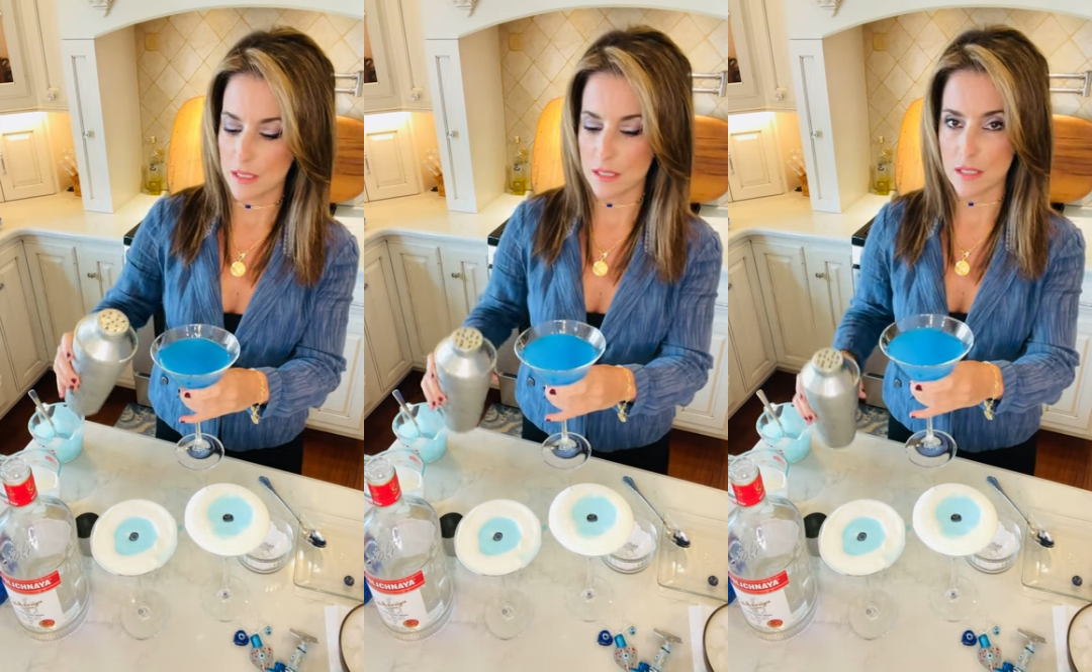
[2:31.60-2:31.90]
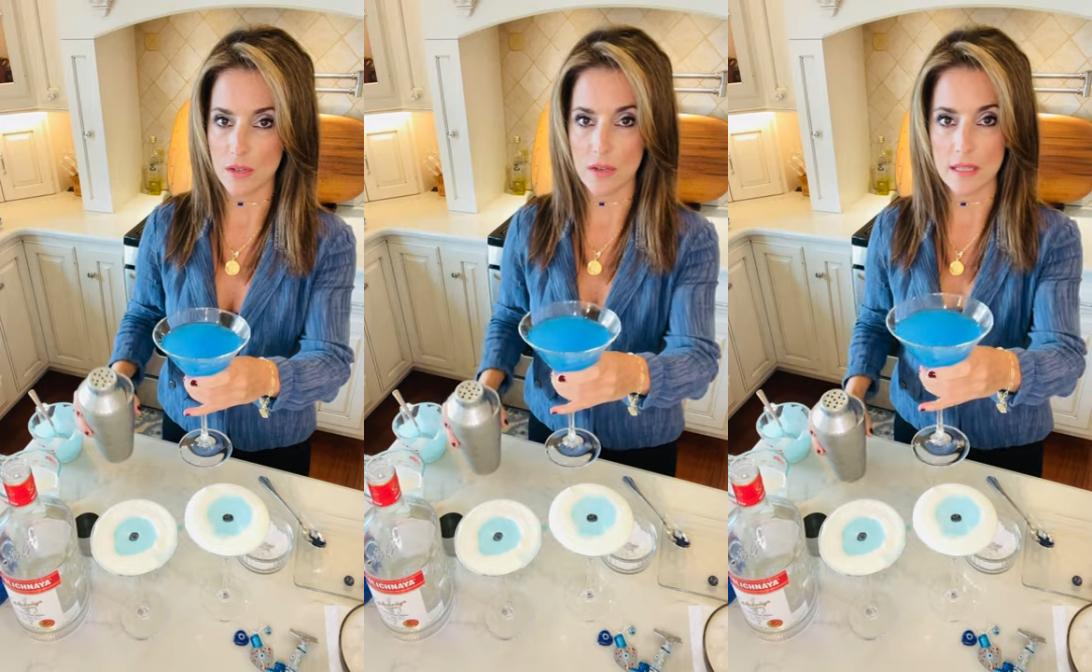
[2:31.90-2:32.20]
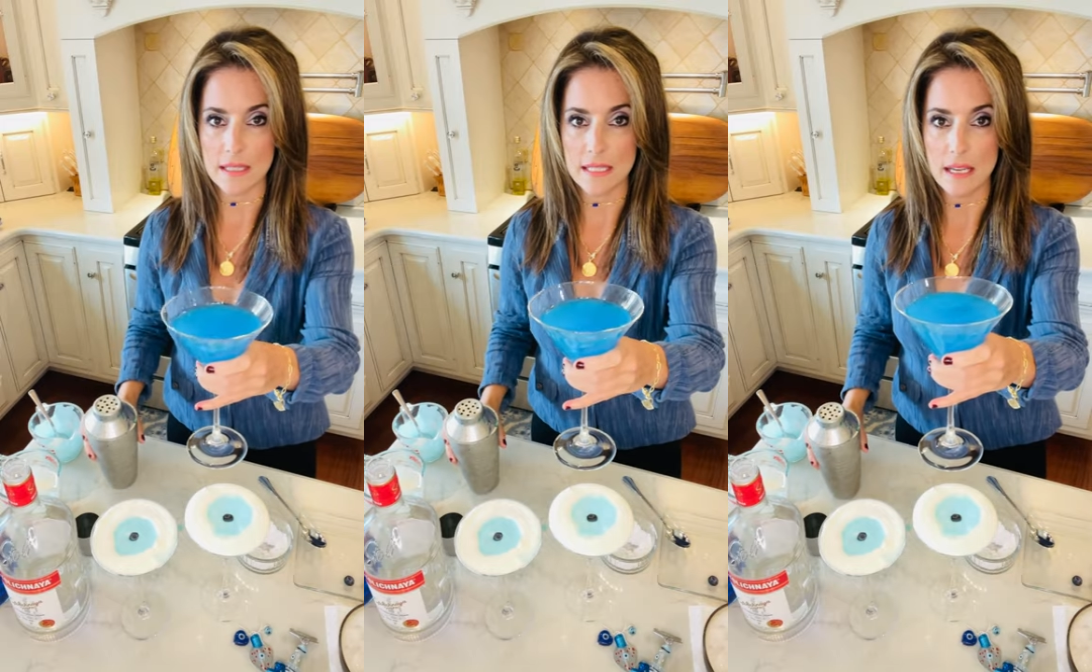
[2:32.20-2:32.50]
So you
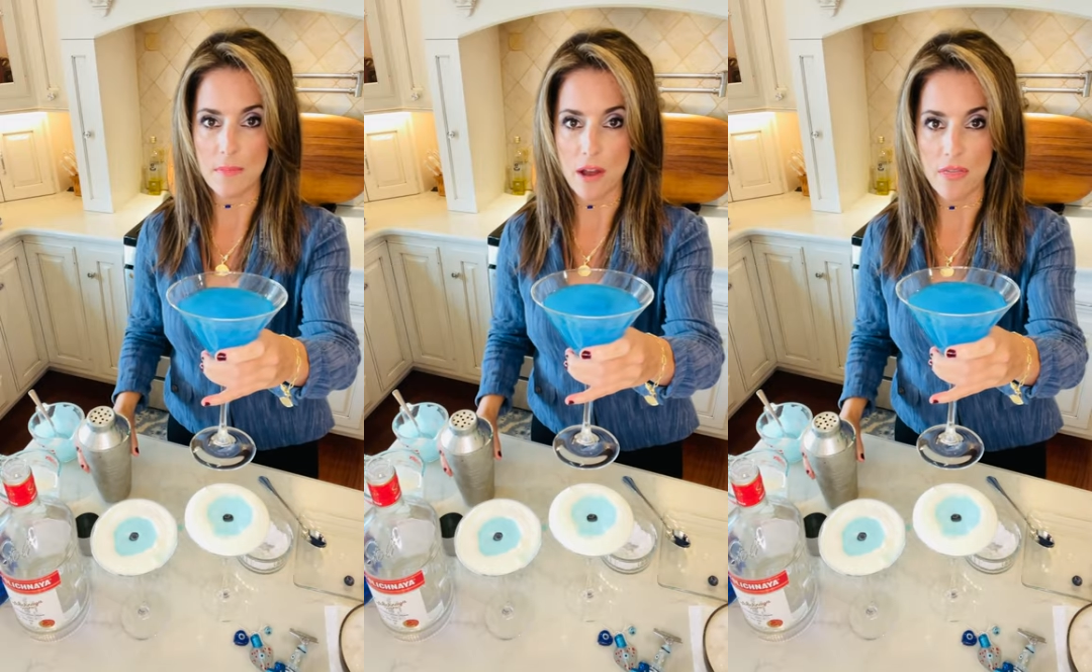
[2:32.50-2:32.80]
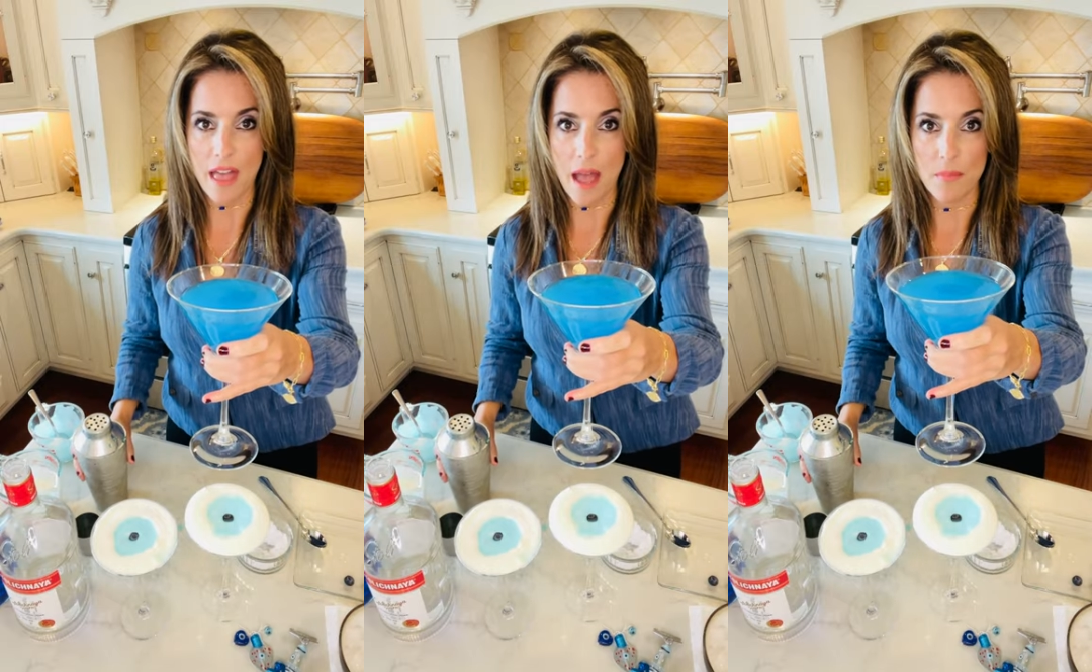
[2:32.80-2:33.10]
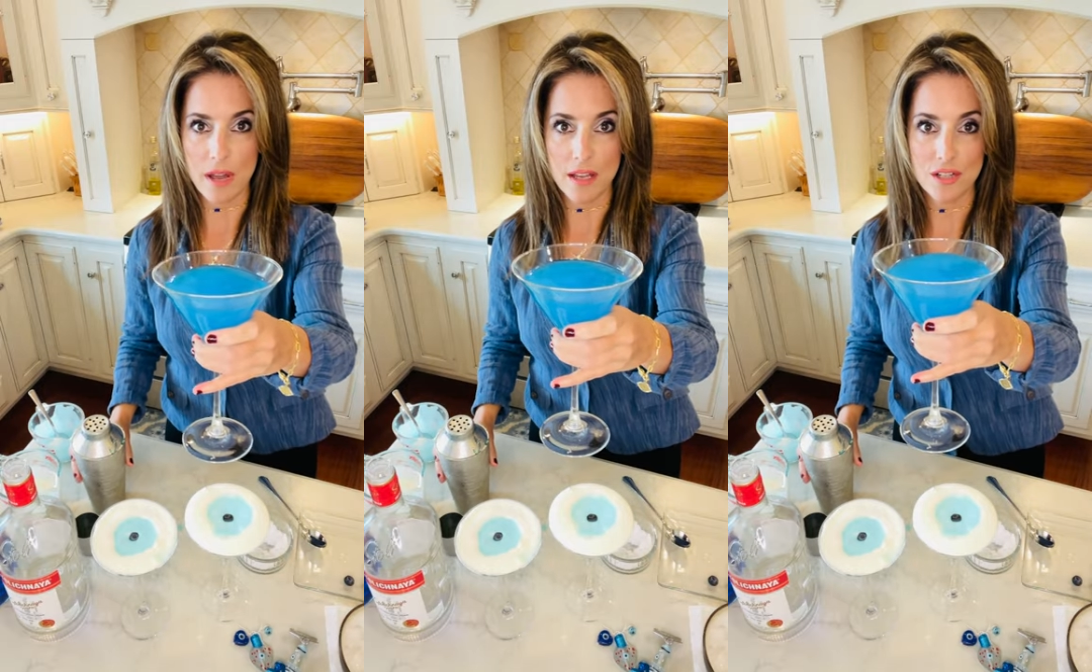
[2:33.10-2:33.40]
can see about that
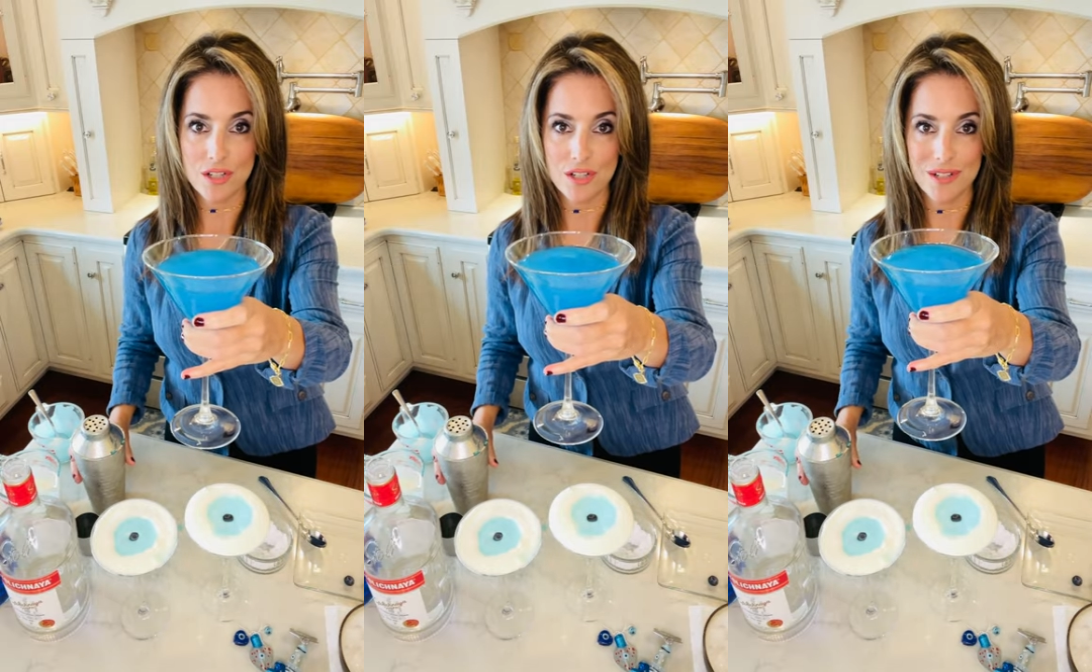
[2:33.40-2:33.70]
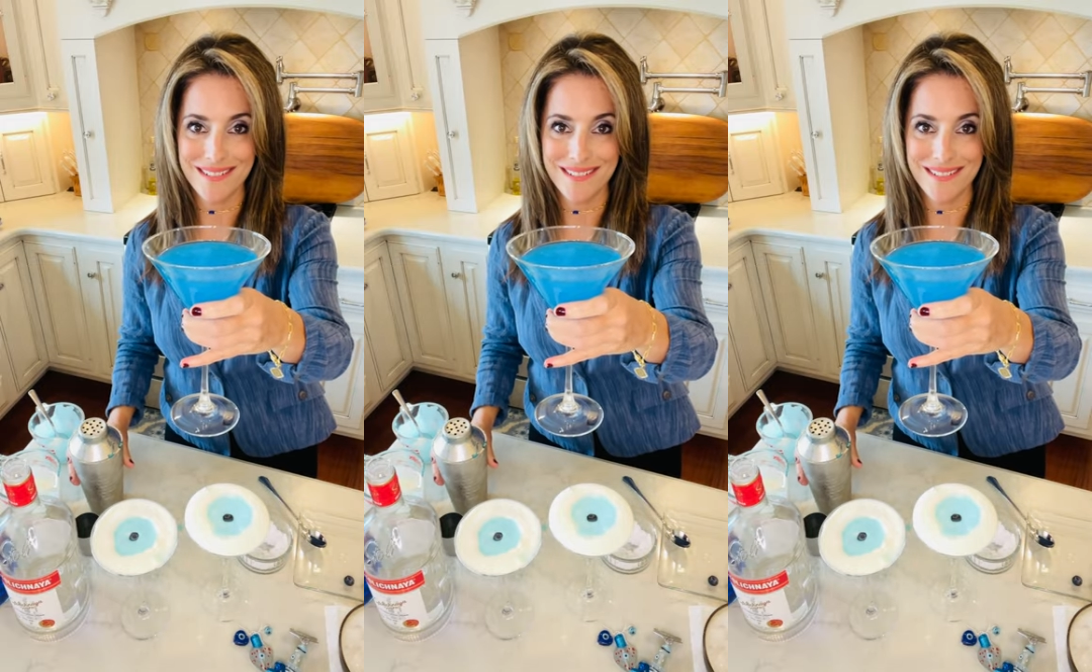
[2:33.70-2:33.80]
much.